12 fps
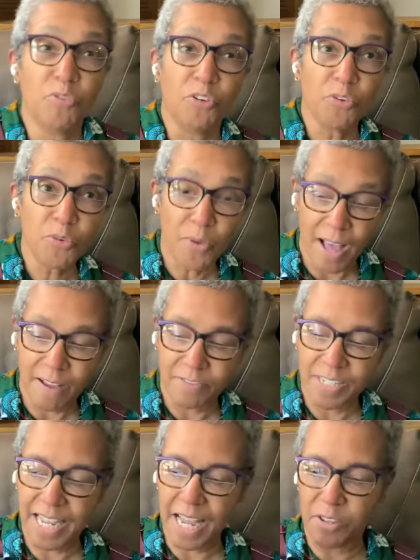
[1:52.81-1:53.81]
do have
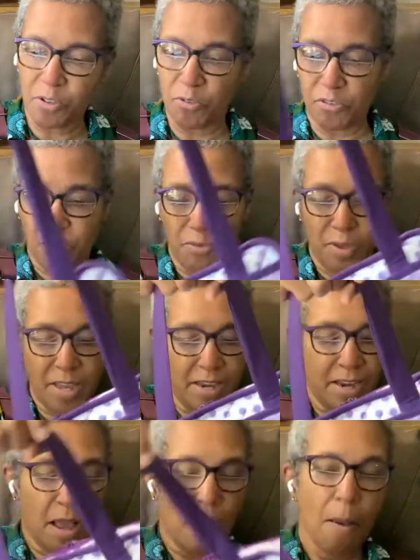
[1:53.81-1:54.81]
to get used to it,
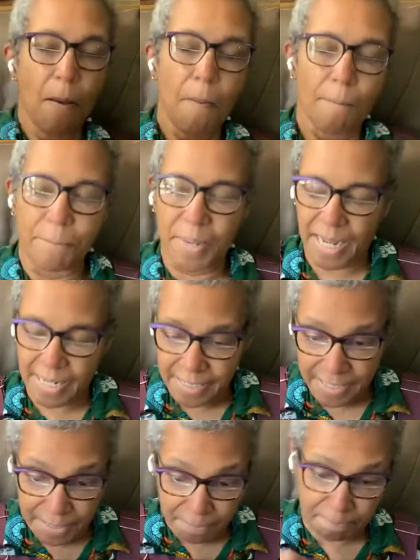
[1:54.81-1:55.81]
but